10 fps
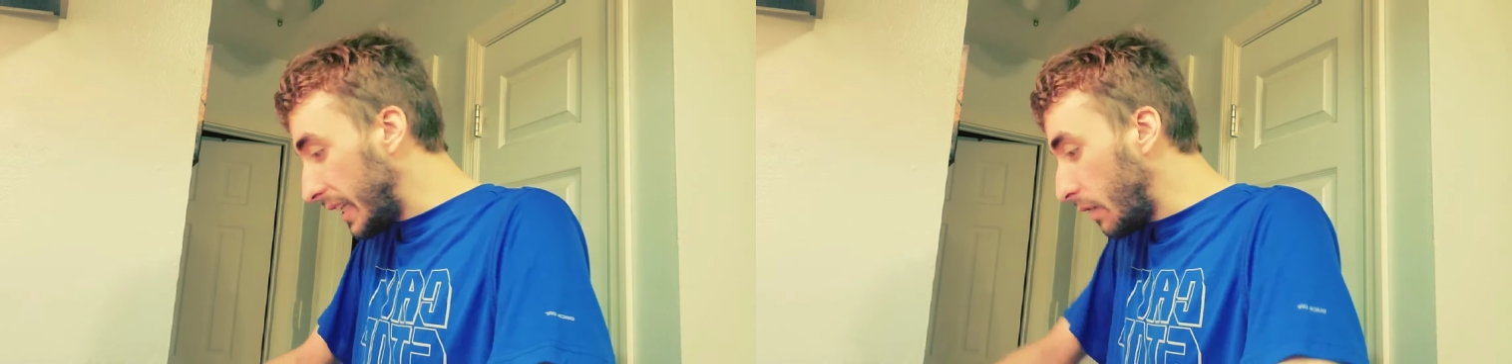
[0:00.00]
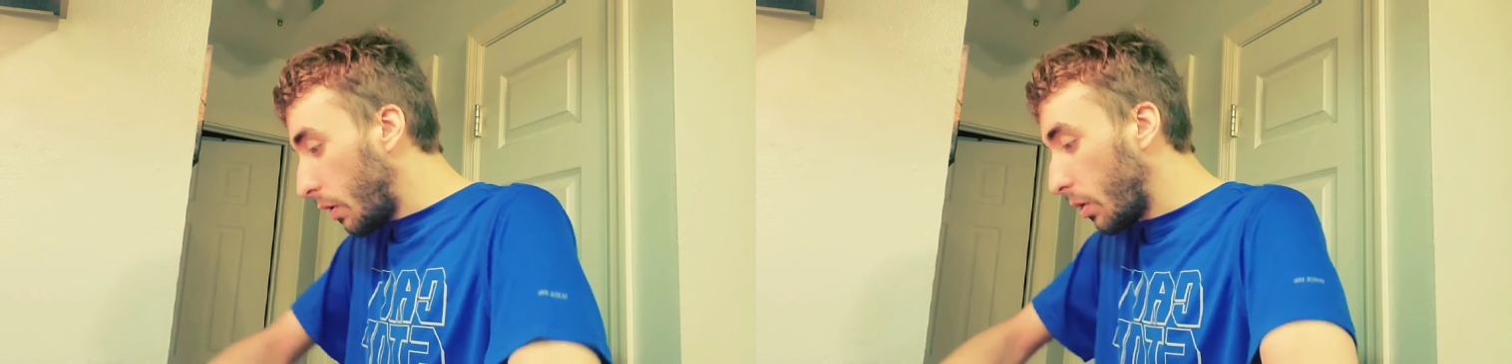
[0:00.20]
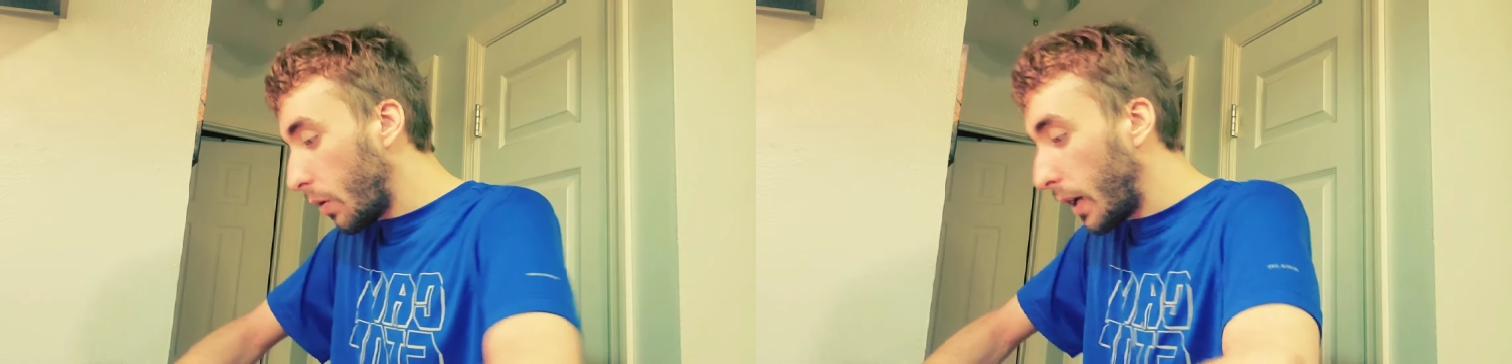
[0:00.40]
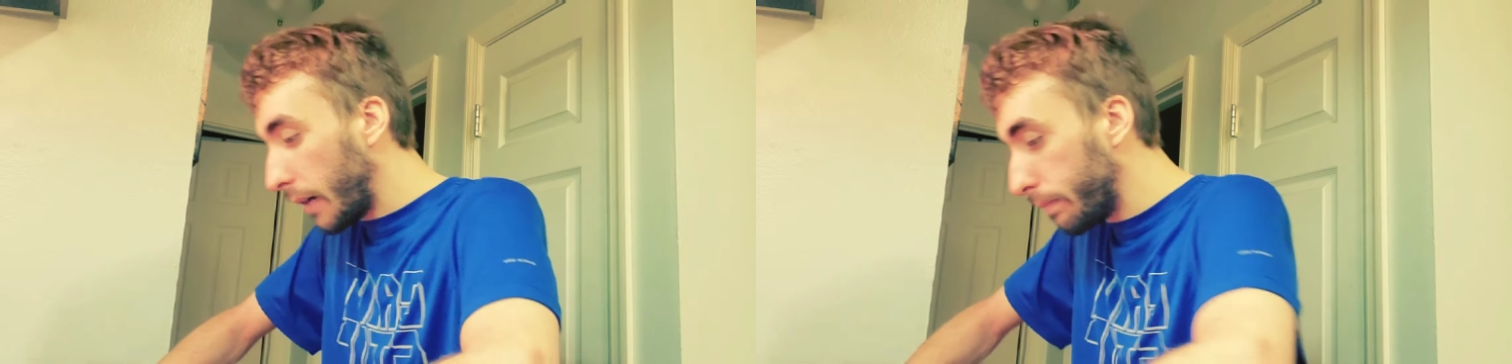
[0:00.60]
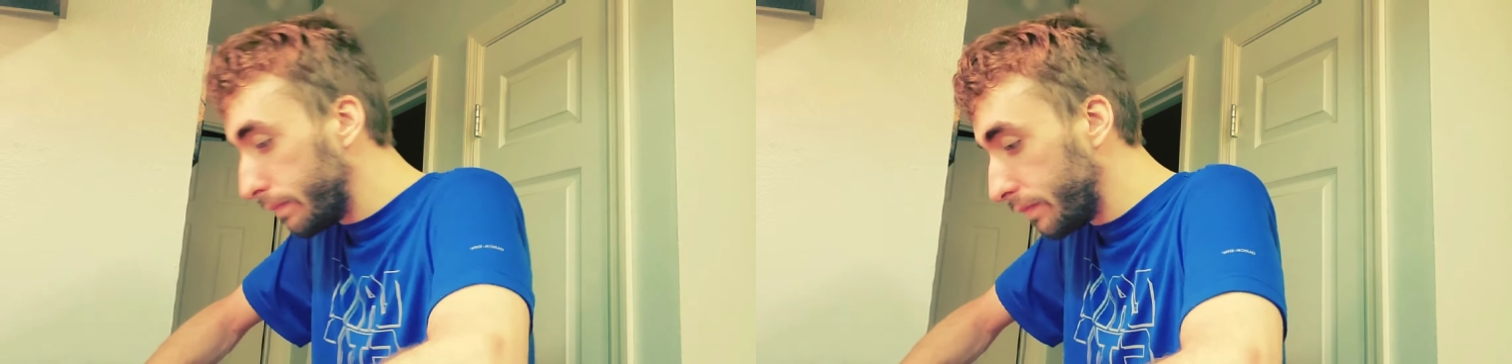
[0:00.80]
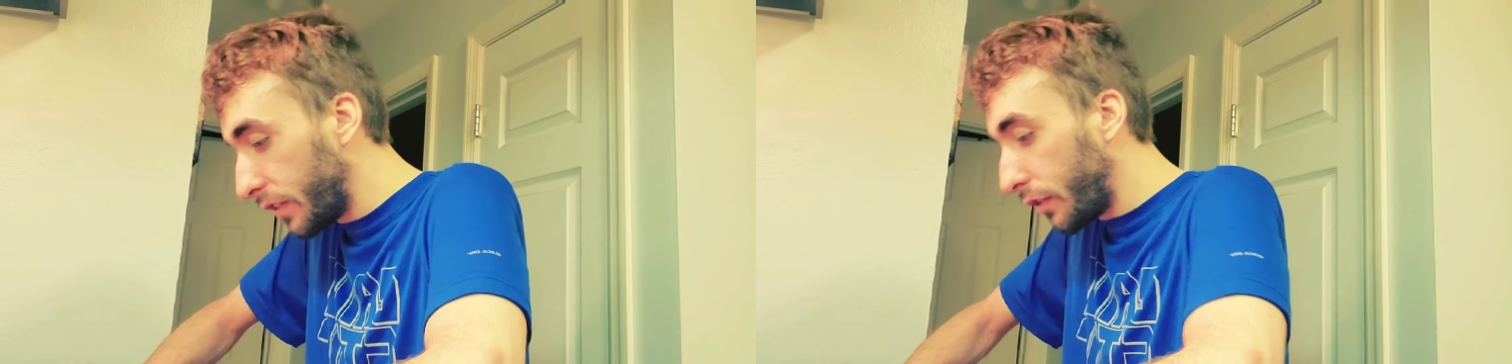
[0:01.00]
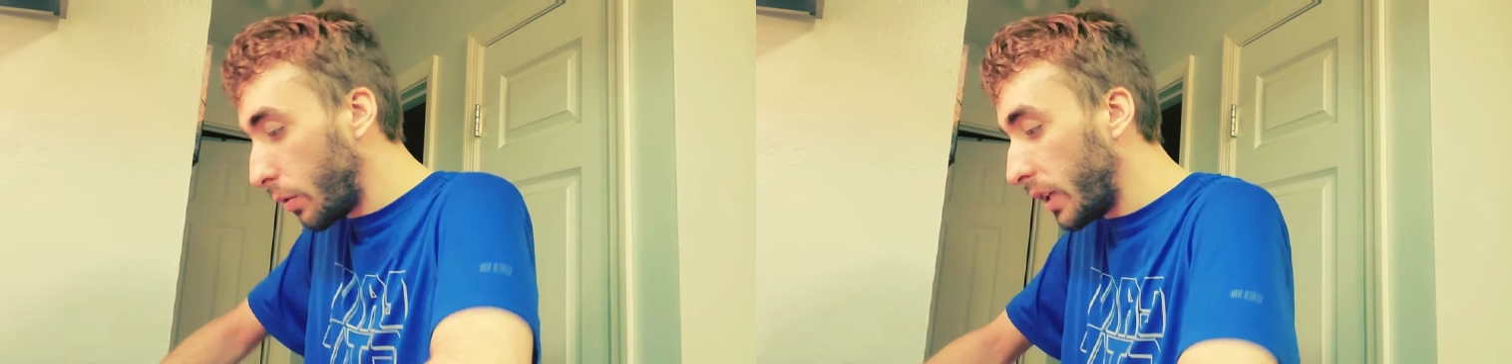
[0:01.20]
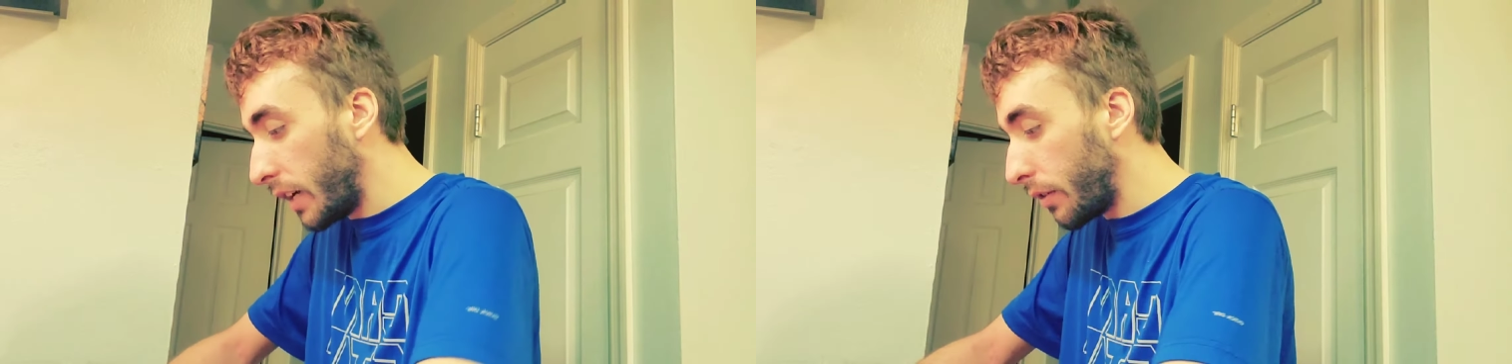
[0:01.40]
lid won't go on
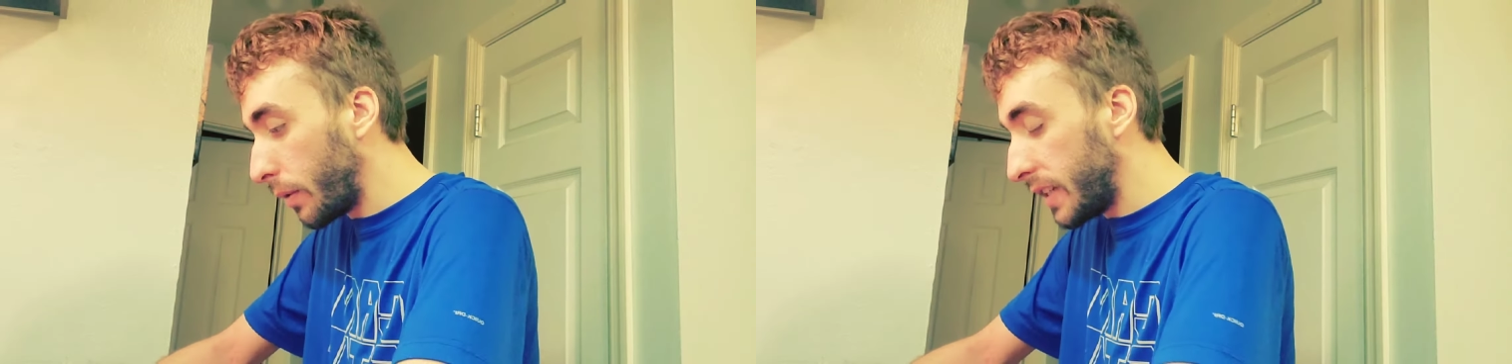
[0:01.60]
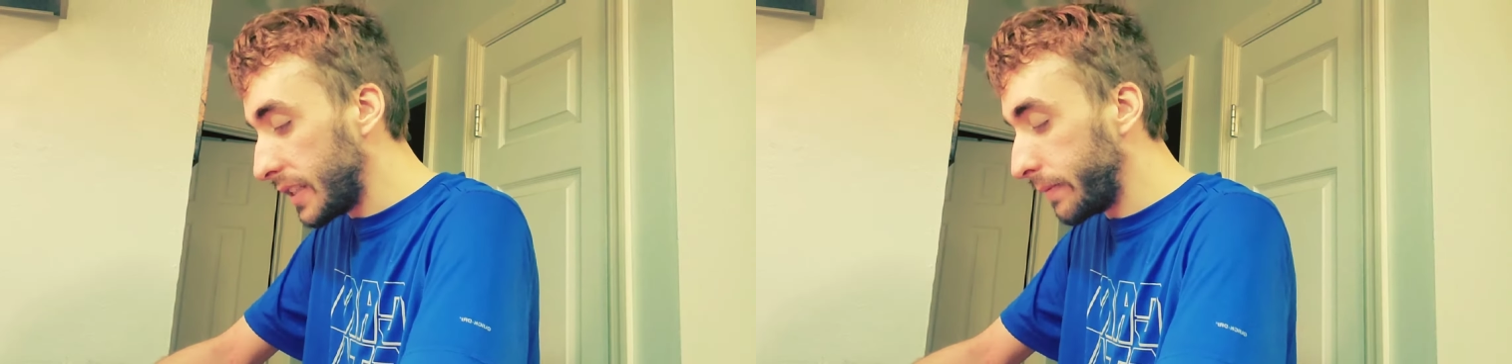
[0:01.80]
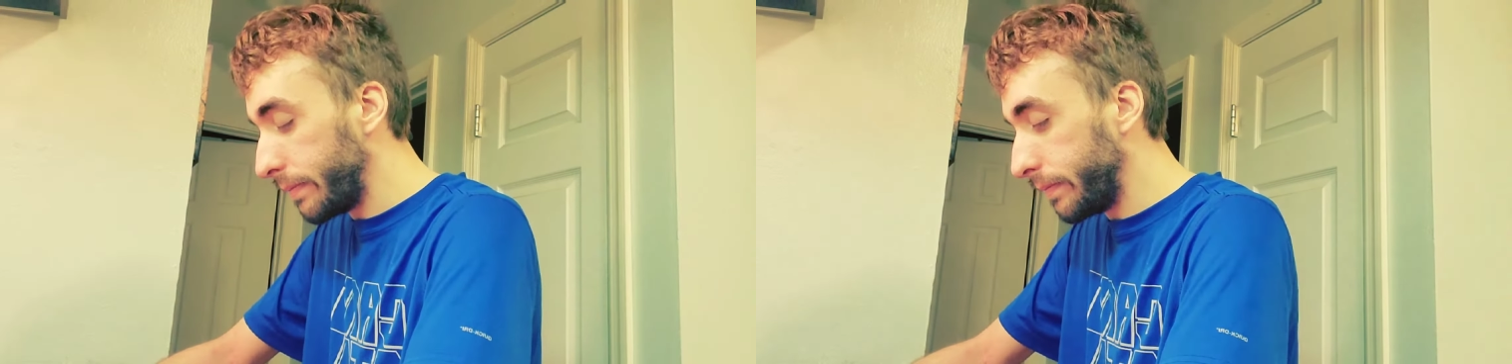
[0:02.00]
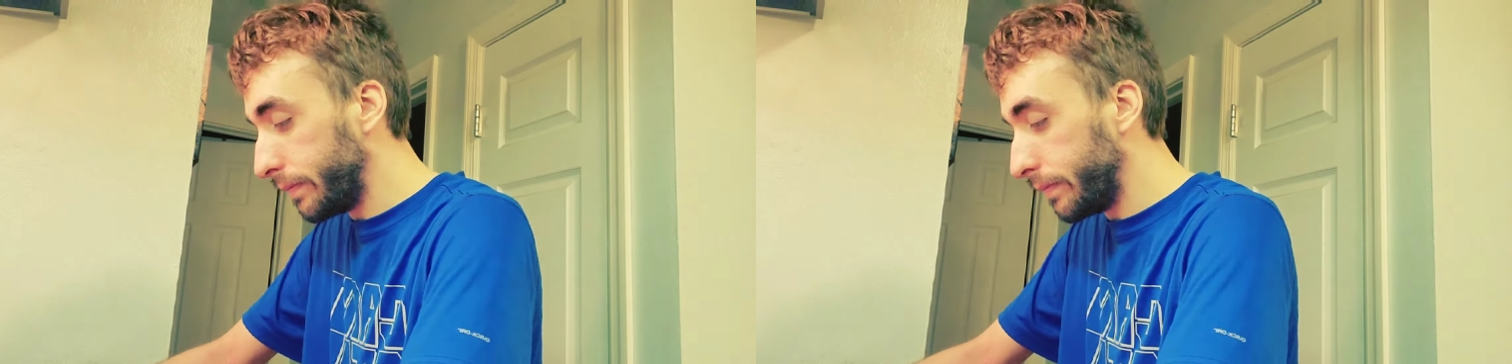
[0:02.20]
for whatever reason.